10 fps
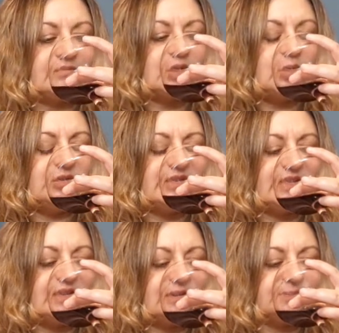almost
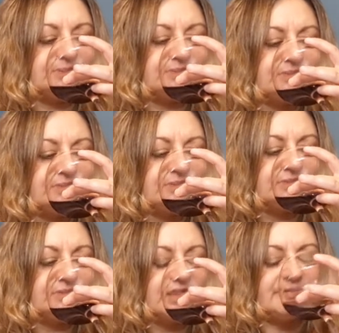like
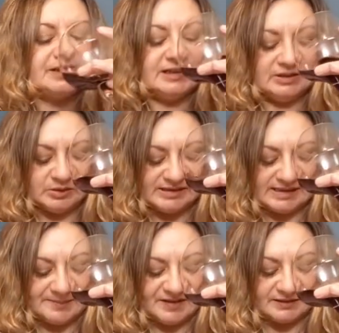vanilla or
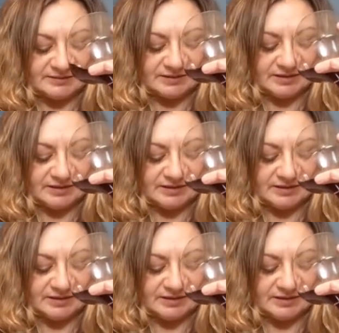something.